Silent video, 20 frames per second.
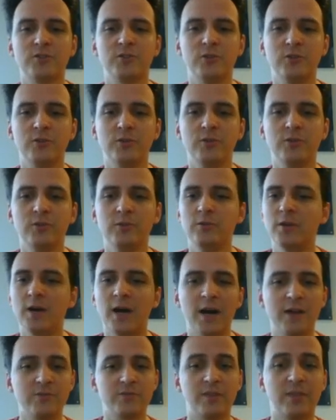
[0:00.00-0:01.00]
to
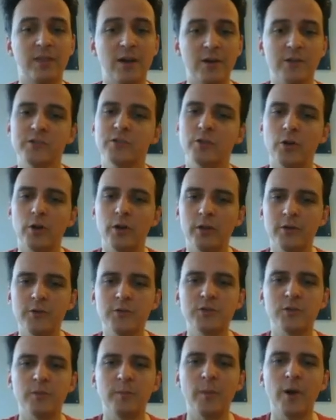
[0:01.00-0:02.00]

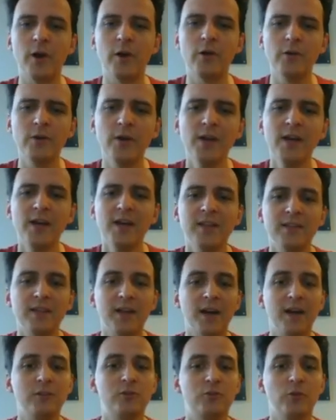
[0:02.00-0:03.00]
$100,000 tomorrow,
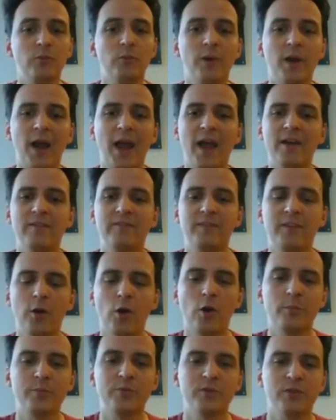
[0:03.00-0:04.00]
then I do want to have the
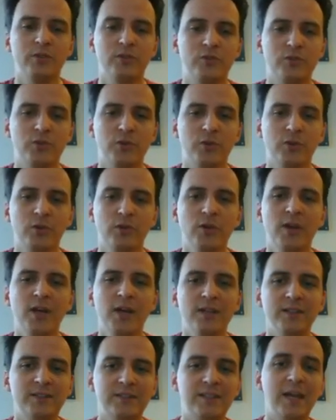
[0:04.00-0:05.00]
option to
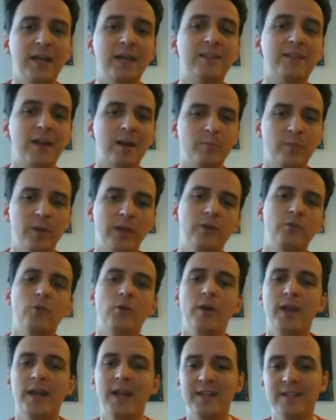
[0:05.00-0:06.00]
take that
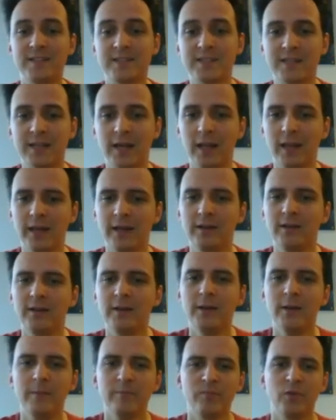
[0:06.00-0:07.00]
Bitcoin and sell it,
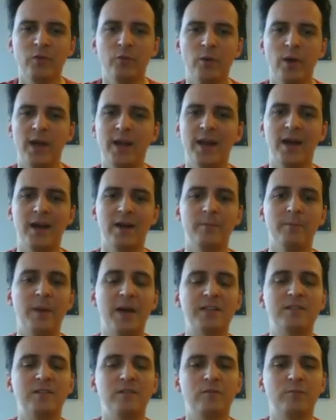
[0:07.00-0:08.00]
right, at a
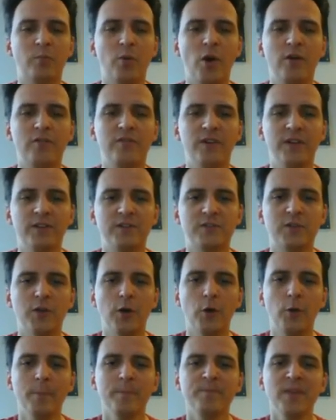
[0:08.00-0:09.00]
massive profit.
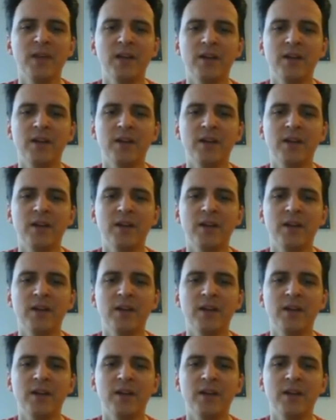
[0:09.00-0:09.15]
So